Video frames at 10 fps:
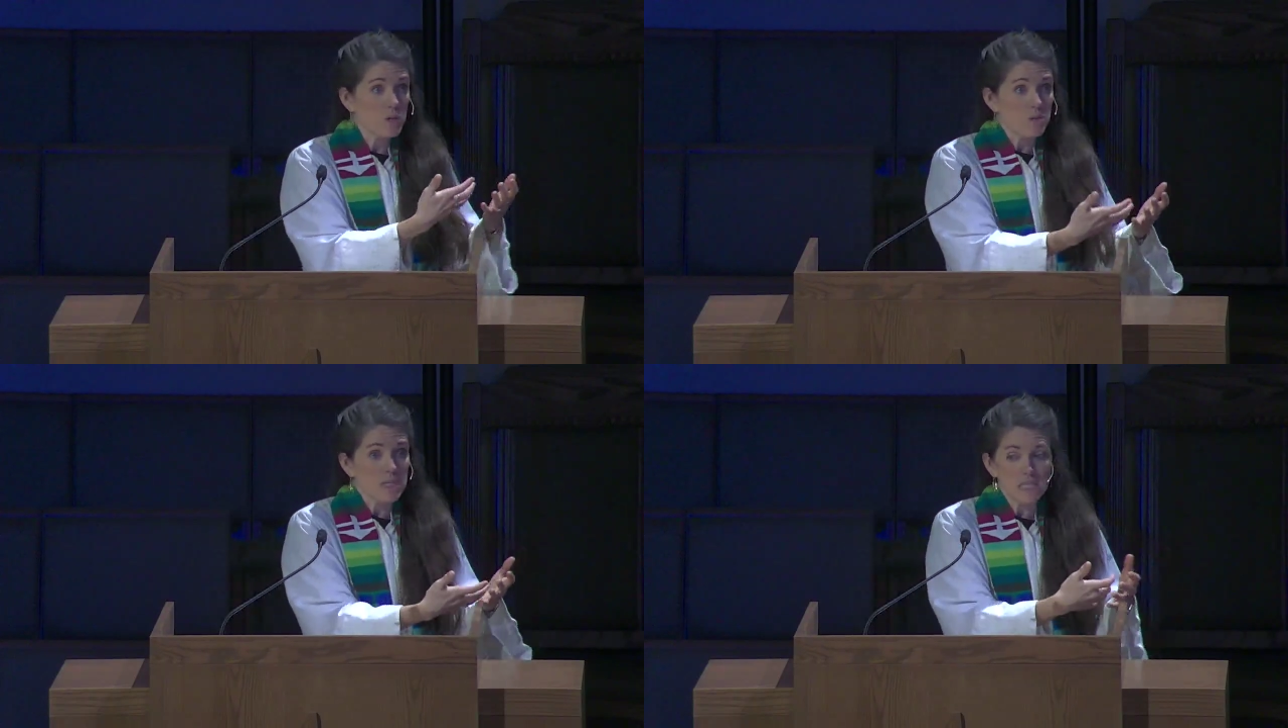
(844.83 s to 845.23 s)

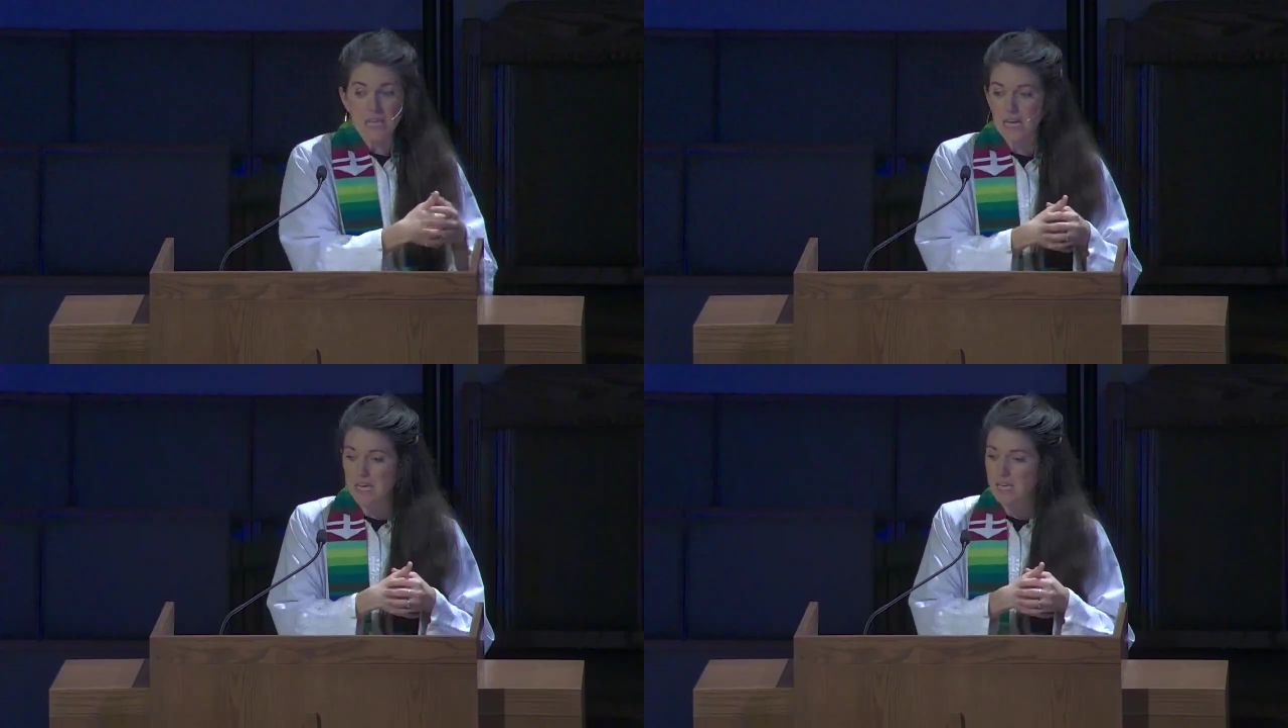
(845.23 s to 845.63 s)
We
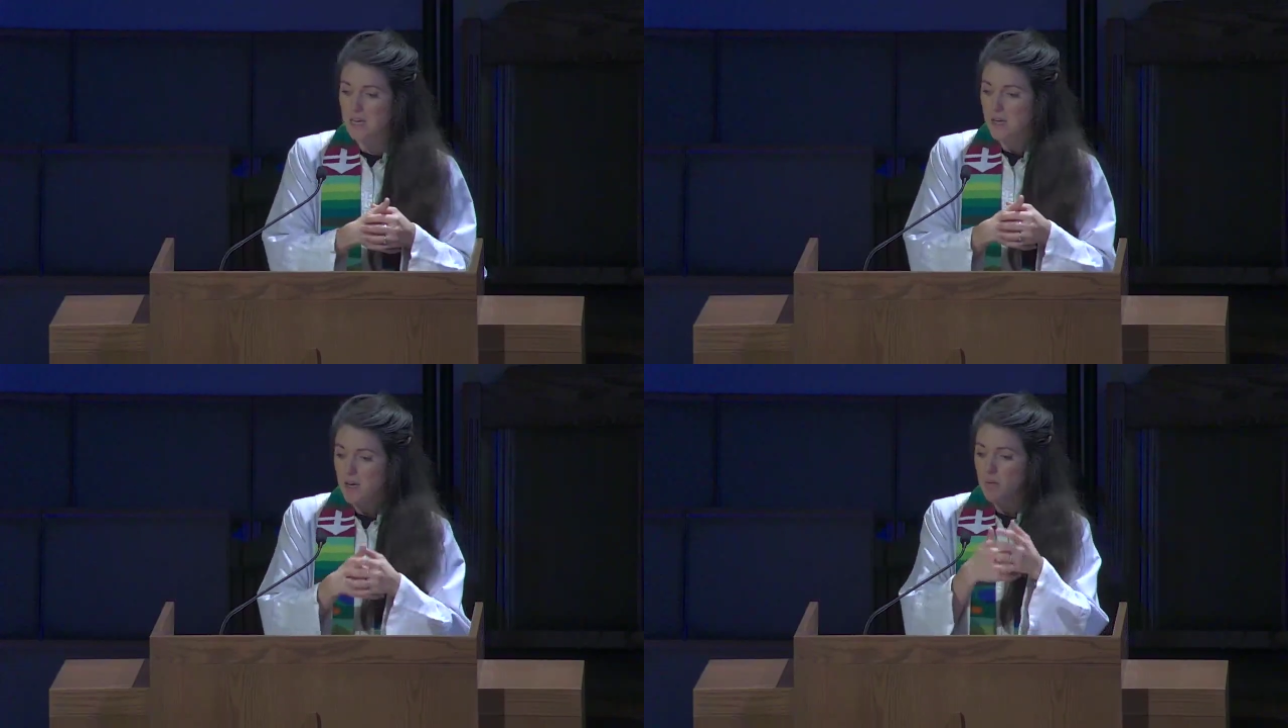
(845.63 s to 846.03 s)
say it,
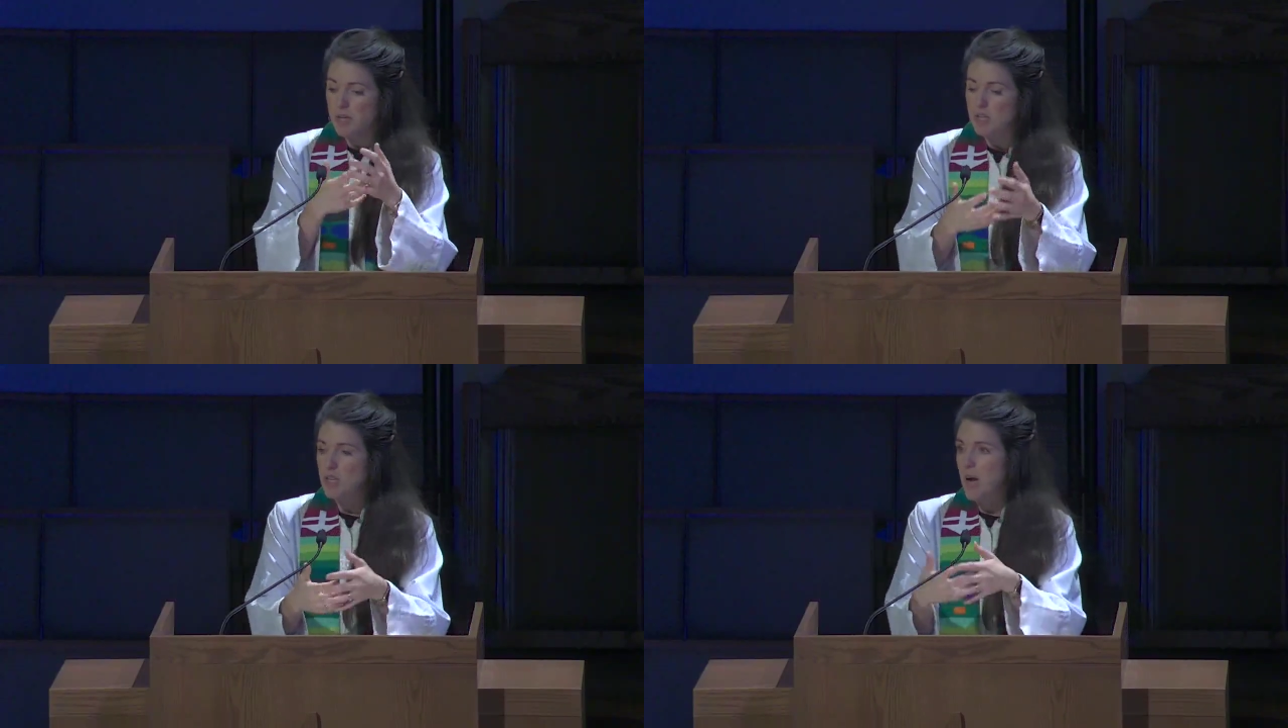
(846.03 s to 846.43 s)
we
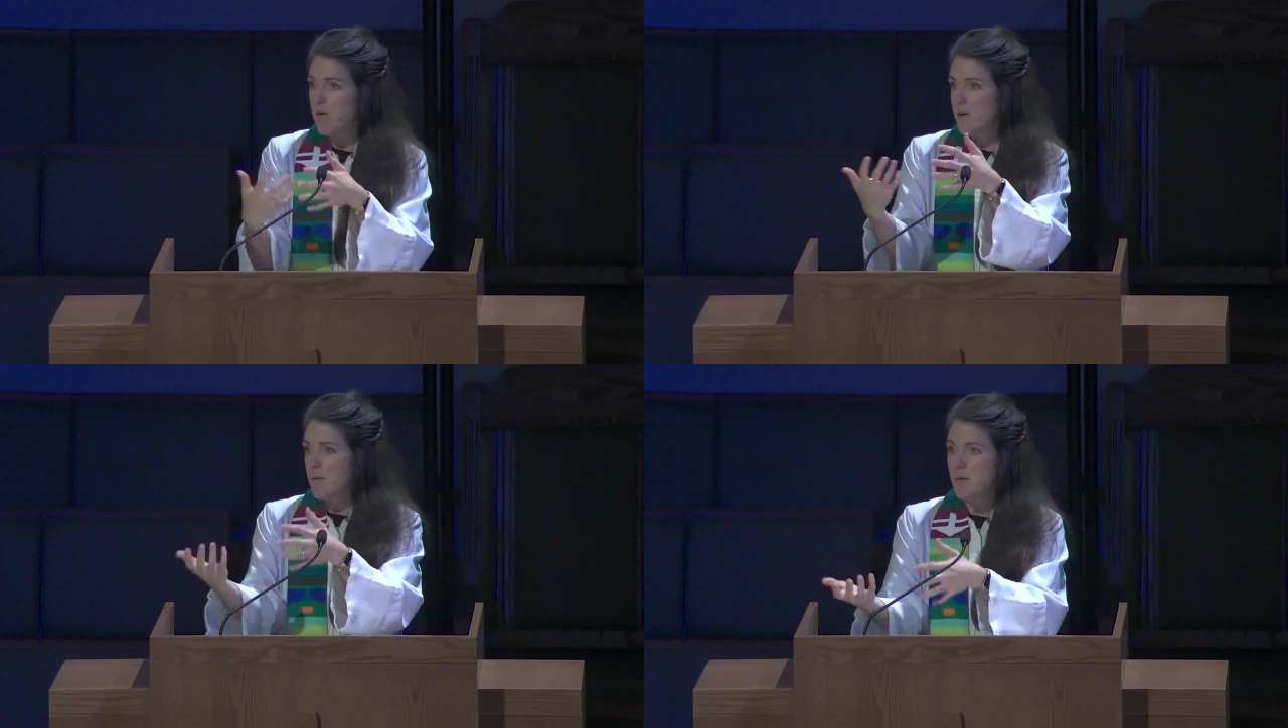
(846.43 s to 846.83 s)
shout
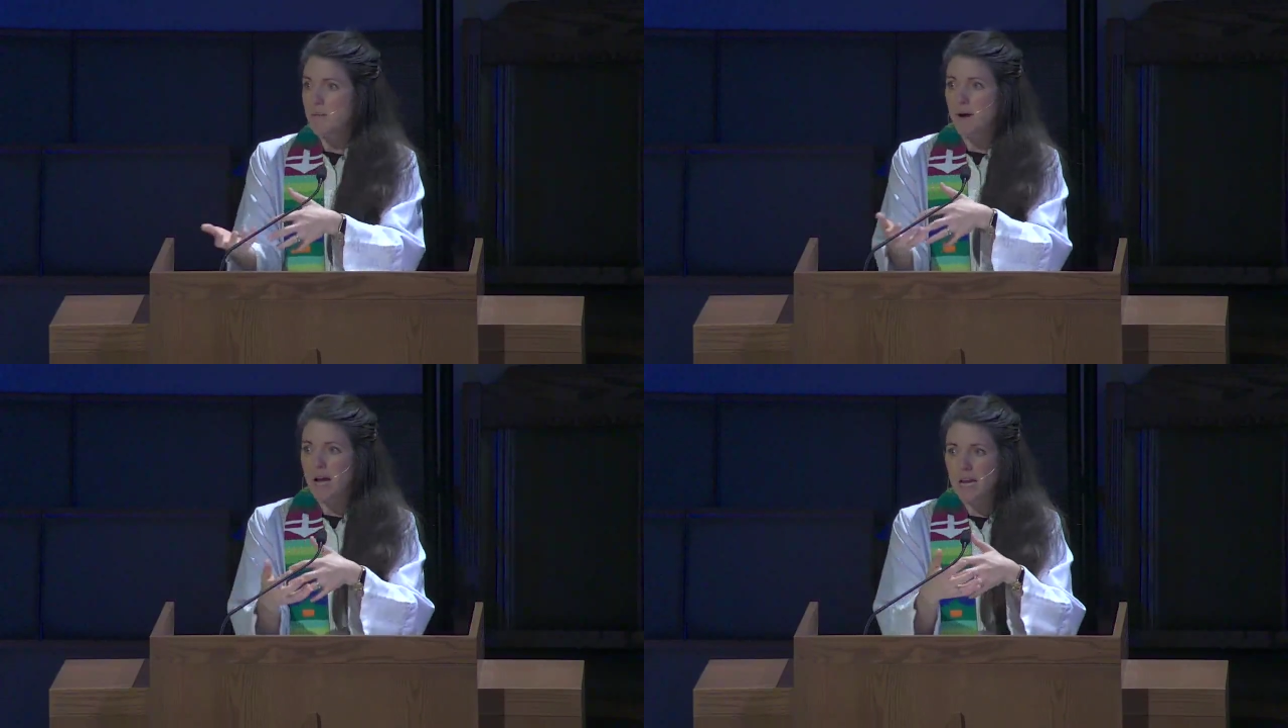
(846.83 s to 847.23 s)
it, we
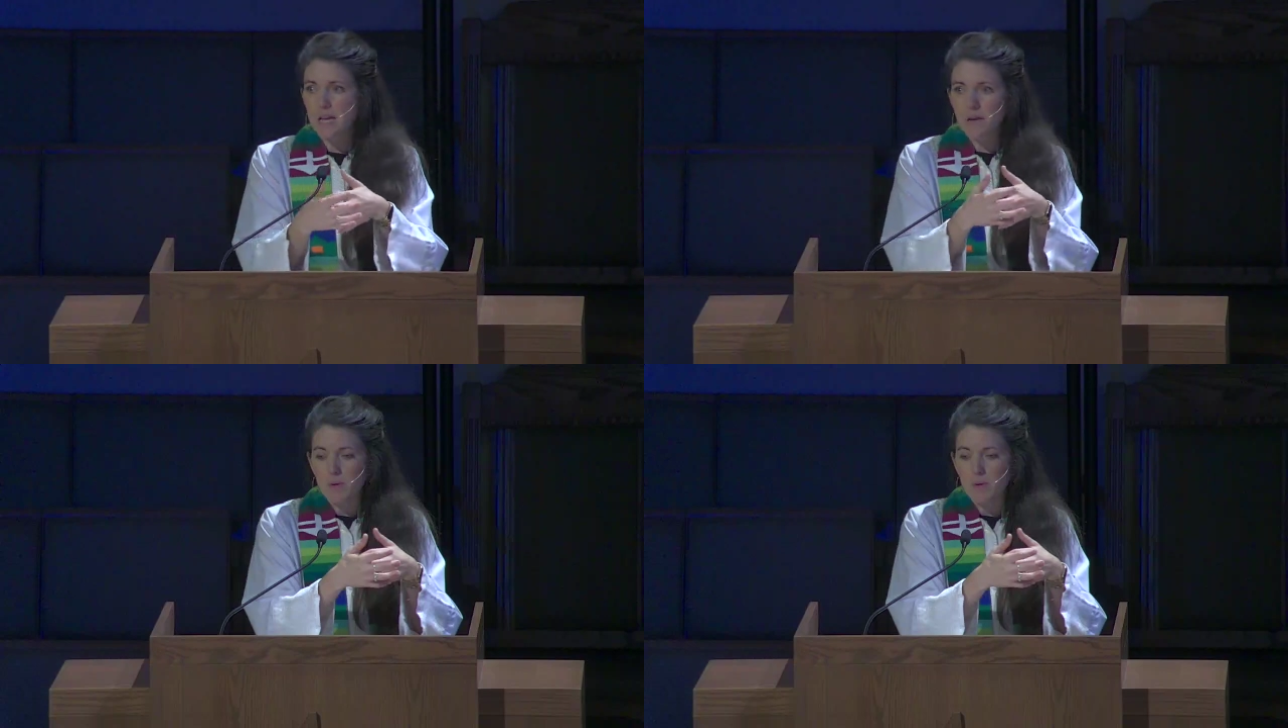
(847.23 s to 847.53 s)
write it,